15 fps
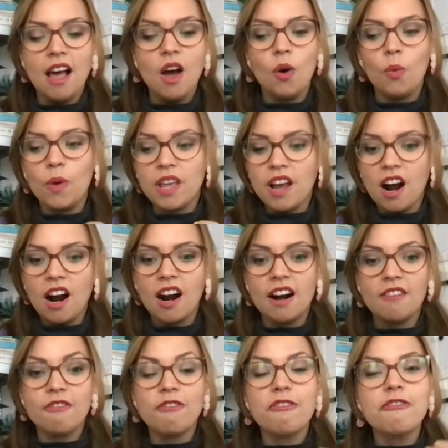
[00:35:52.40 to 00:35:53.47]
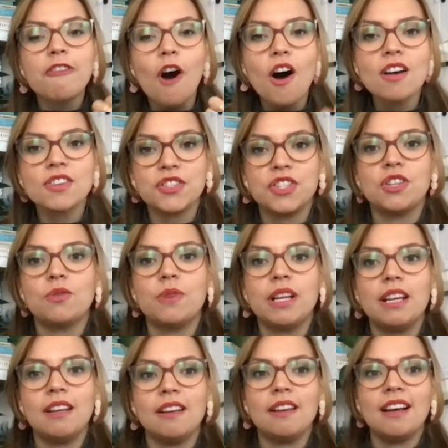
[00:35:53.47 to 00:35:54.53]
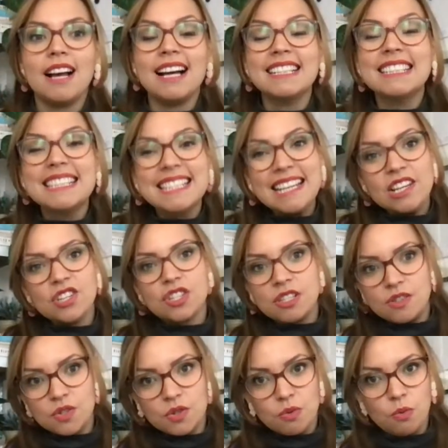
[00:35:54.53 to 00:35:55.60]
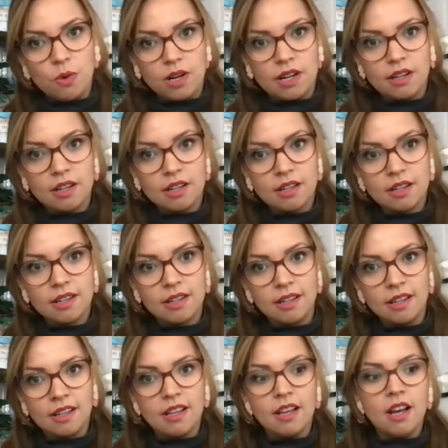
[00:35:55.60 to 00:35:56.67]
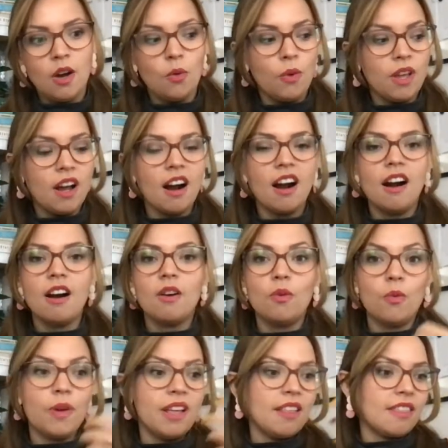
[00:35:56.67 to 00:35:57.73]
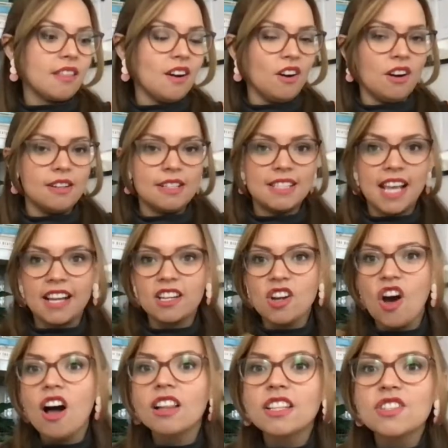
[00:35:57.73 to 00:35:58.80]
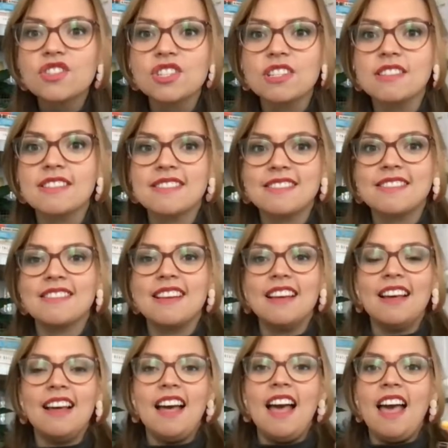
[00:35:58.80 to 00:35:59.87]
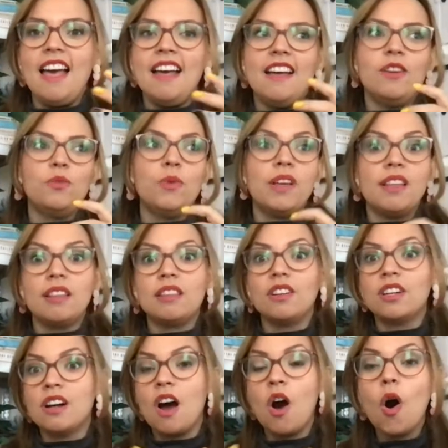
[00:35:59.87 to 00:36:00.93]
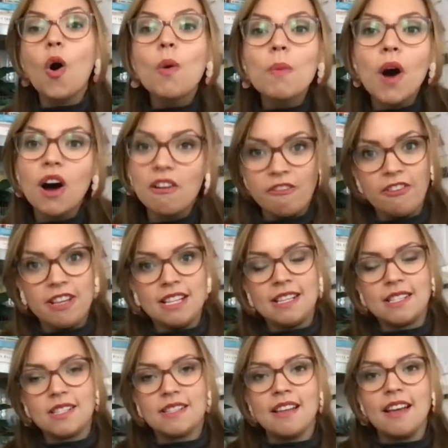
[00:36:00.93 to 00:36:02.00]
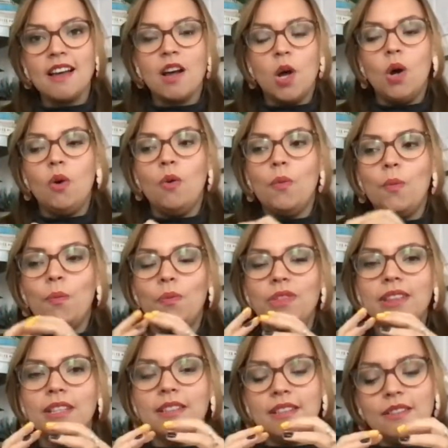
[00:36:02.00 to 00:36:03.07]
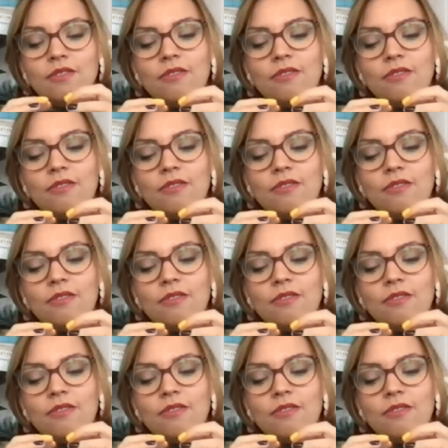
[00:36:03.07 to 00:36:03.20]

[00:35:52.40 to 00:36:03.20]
We are fostering addiction to work. We are, with our technologies and with our home office, the